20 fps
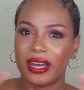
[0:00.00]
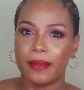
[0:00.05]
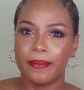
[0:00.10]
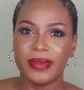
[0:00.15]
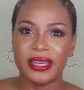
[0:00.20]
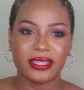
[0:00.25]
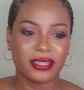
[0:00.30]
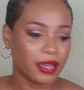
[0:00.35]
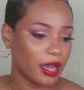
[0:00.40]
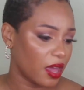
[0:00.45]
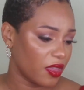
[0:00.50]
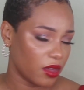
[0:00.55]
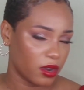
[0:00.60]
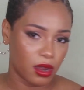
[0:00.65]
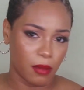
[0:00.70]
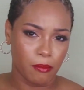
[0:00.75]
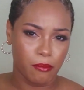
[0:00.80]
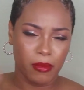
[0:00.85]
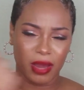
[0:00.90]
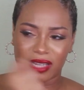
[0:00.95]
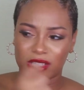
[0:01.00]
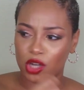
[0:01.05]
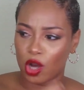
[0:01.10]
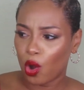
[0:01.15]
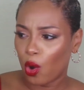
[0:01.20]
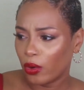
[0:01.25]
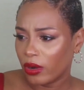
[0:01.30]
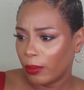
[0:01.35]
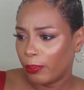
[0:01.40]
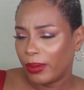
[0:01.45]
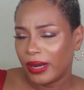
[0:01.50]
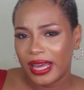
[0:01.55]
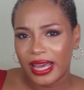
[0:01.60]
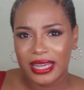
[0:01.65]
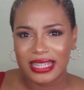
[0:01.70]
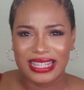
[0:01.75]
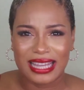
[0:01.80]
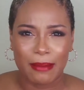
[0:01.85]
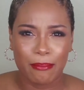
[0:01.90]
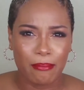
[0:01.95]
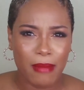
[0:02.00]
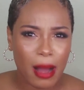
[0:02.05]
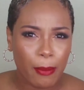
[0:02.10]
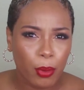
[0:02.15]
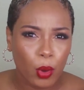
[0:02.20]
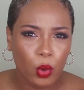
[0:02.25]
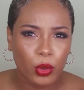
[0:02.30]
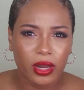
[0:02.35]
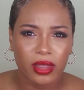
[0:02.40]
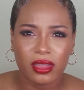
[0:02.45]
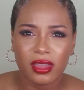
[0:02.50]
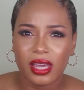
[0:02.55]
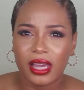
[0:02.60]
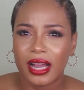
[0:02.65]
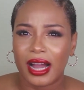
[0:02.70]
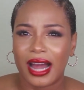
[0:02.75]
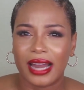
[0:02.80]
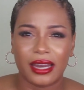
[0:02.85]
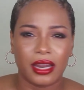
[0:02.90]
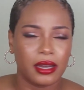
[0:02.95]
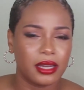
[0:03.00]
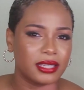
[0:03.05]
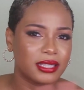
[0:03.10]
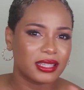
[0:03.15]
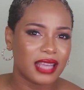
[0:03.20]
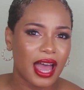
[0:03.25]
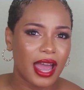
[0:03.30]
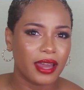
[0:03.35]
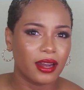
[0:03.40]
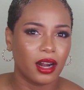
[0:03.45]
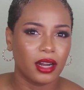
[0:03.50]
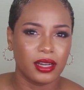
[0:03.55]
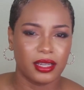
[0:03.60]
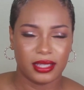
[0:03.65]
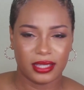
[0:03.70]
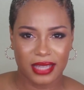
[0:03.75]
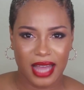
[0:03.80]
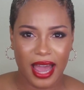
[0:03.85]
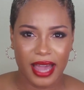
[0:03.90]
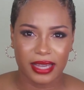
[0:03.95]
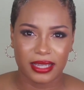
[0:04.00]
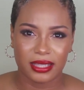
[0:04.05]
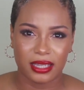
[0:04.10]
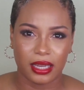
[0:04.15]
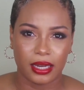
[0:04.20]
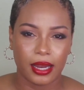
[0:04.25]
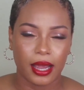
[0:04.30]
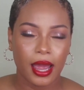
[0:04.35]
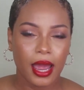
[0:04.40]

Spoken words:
they meet together, they measure out the place, they map out the thing, and they decide on the sizing.